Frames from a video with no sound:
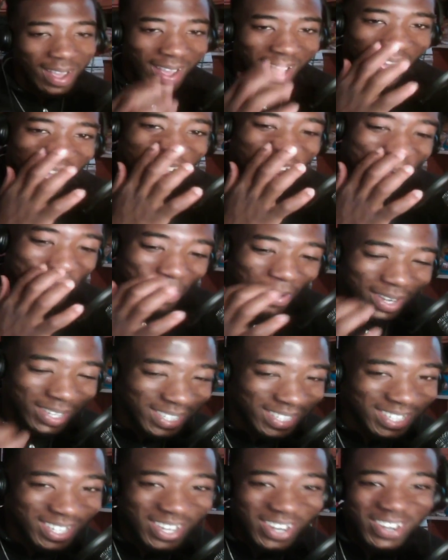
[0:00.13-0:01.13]
Hey
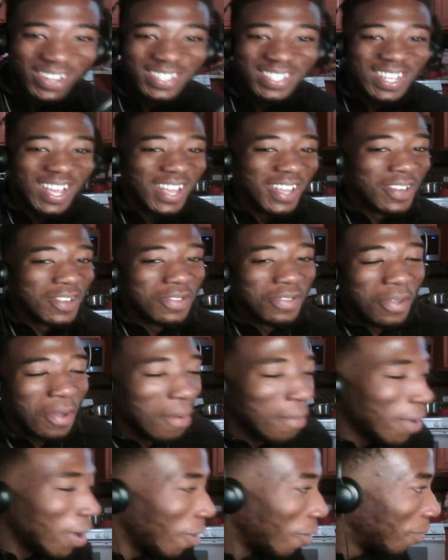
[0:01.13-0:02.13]
boys and girls, how you
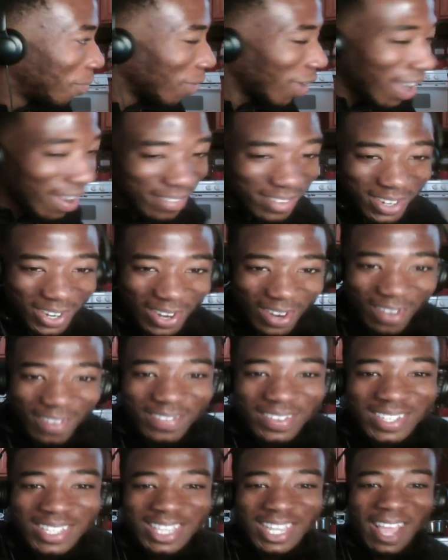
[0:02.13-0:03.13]
doing, man? Hope you're having a
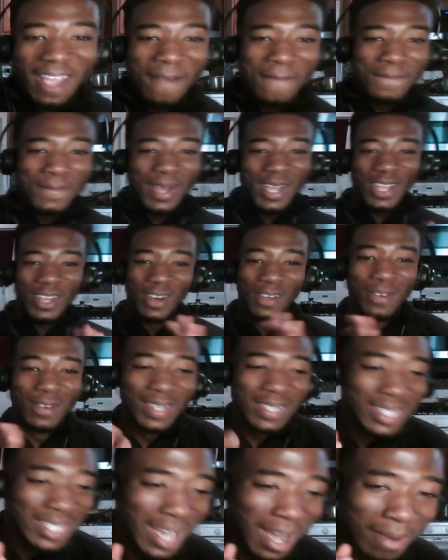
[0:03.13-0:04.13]
lovely day, man. Y'all know
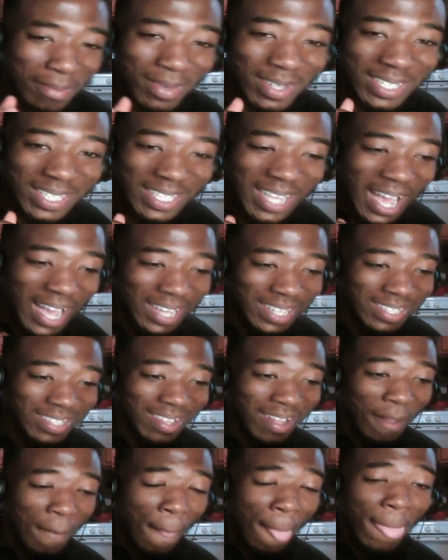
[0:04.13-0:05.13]
what time it is, guys.
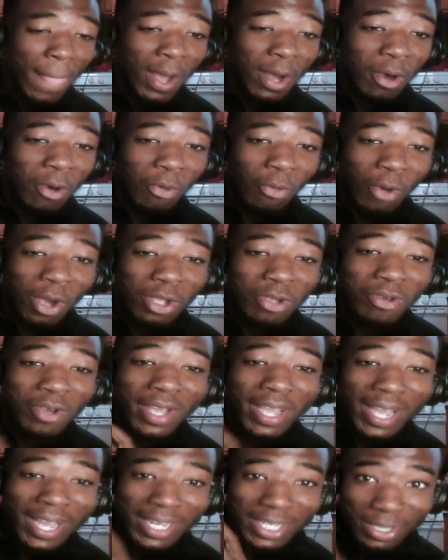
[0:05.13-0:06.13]
When you
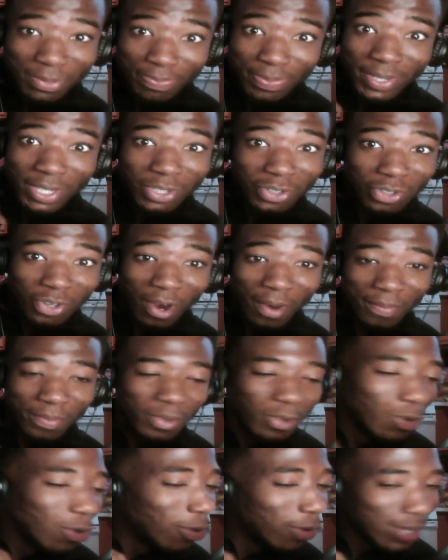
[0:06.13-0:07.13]
hear this beat drop,
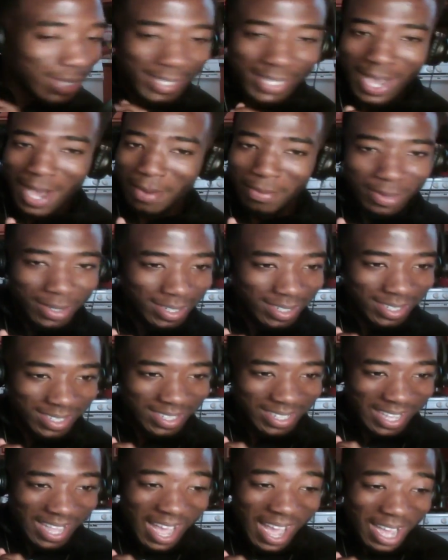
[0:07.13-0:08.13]
you know what time it
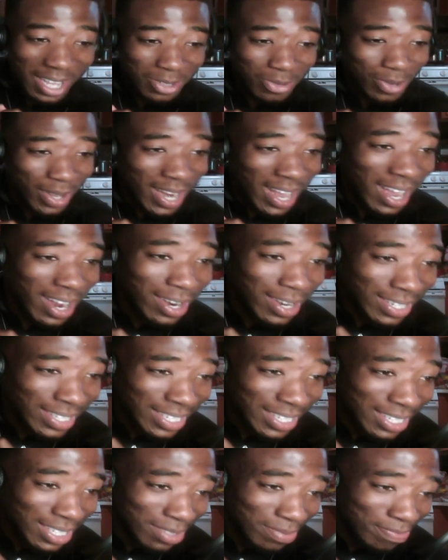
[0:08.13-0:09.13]
is, guys. When I heard
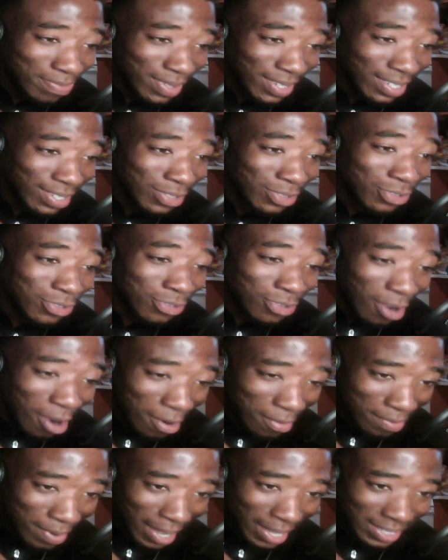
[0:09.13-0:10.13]
this beat
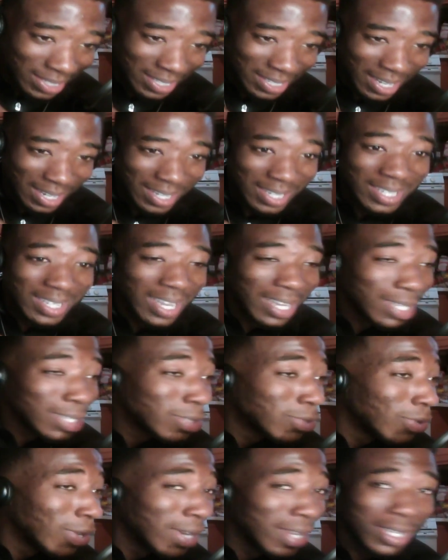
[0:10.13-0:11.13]
drop, I said
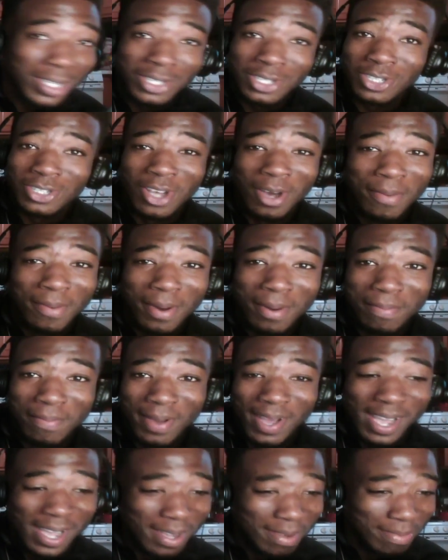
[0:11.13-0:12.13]
yes, man. It's summer,
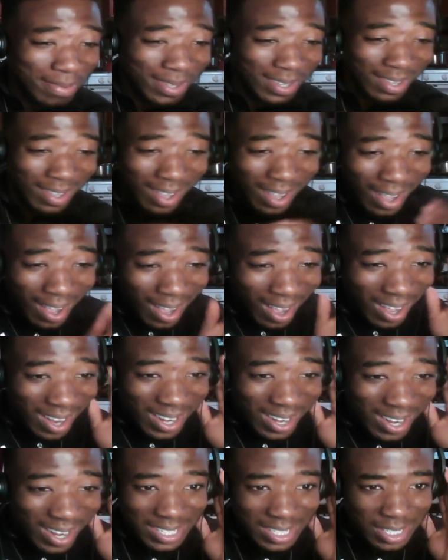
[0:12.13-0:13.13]
baby.
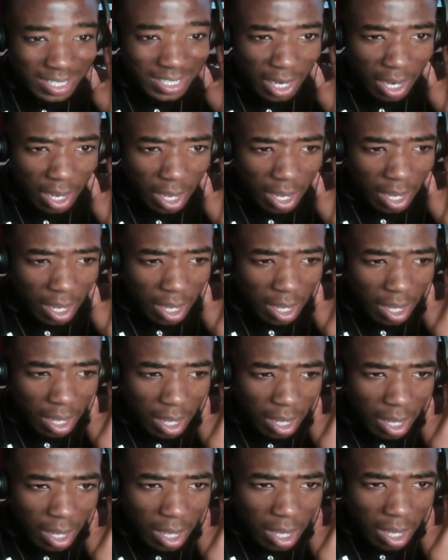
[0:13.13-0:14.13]
Listen.
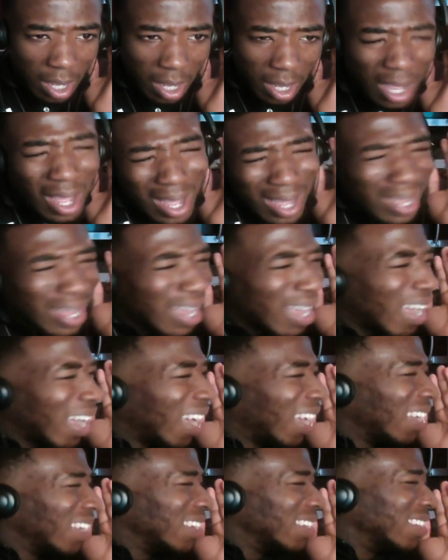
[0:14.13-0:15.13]

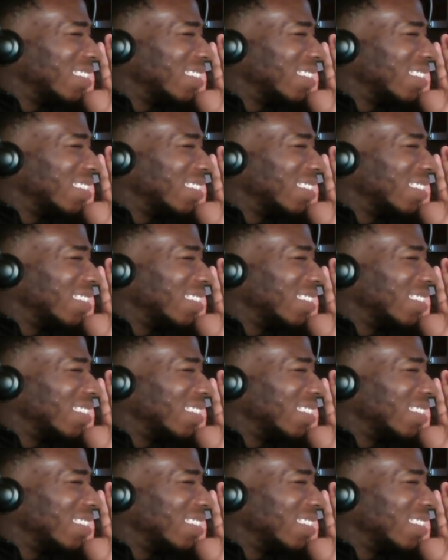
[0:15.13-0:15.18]
Hey.